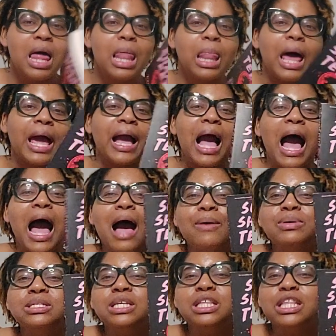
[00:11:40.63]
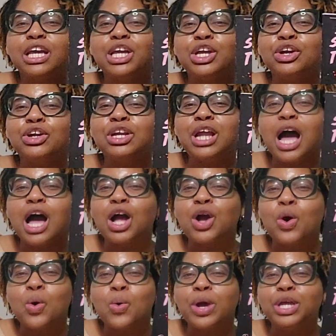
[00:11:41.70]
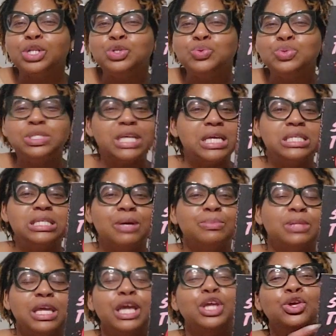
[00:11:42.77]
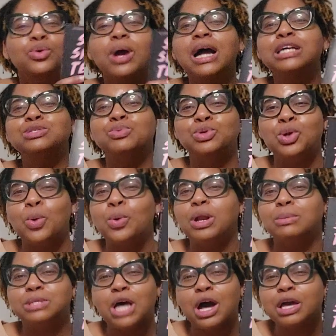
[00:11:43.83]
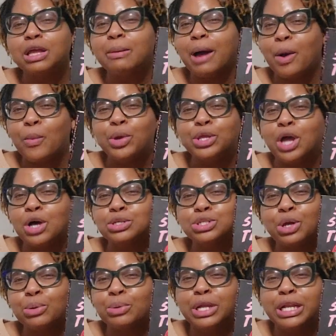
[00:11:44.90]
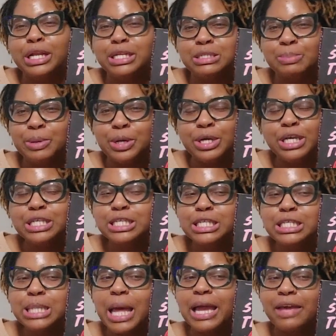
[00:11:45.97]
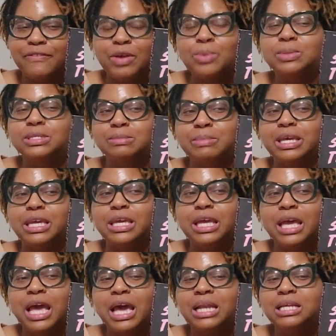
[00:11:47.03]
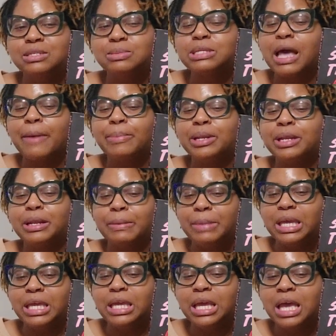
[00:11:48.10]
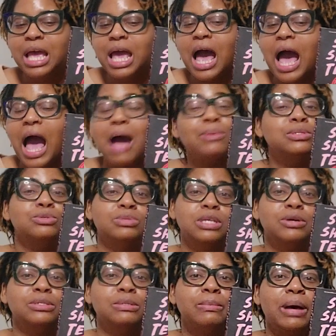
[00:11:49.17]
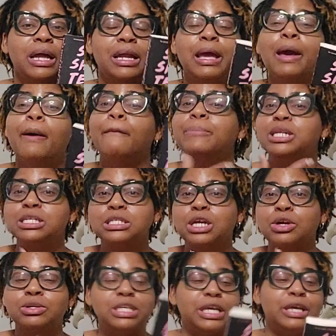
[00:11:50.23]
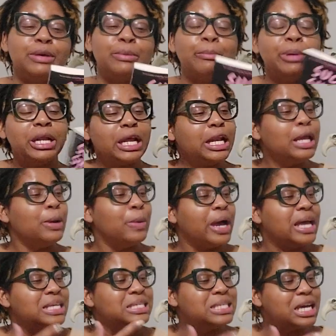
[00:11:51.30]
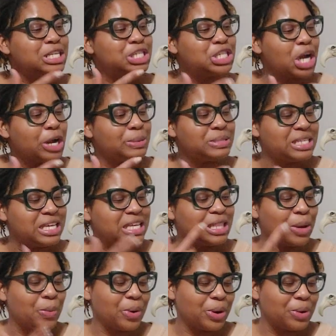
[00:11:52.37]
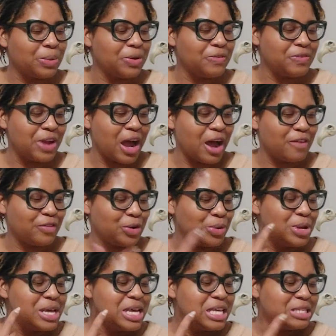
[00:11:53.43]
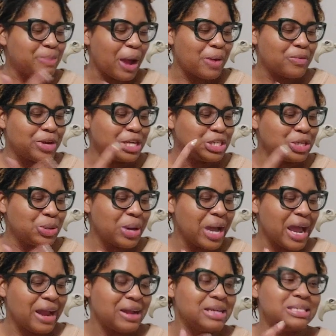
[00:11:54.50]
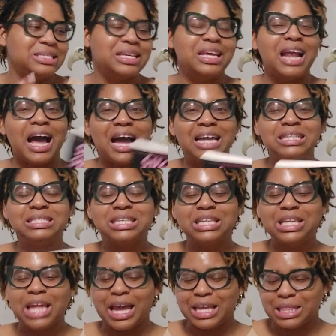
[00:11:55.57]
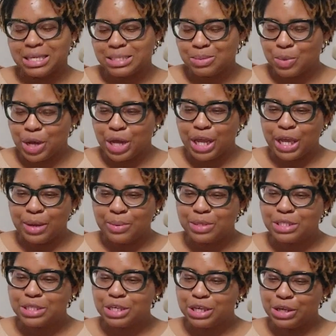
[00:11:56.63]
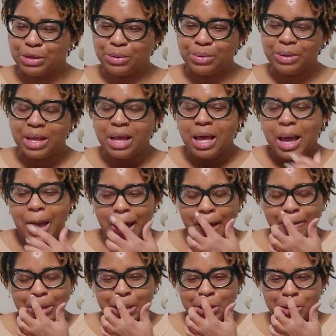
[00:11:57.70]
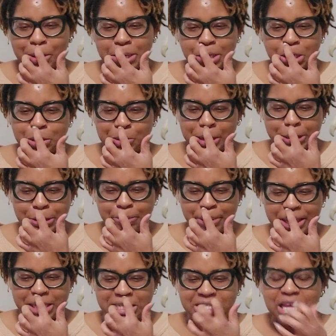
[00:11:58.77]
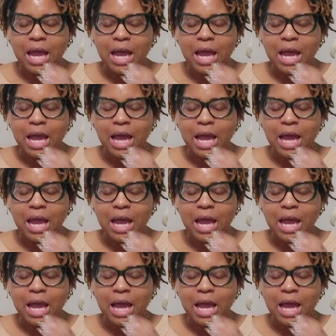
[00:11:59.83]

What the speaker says: Like, how is it that you're not going to say something? And you guys will know what I'm talking about when y'all start reading this book. Because it's like, if it was me and this was happening to me, I was going to tell somebody. But this girl didn't. But anyway, Such Sharp Teeth, a werewolf novel, is by Rachel Harrison. I did like this one. It was cute. A little under 300 pages.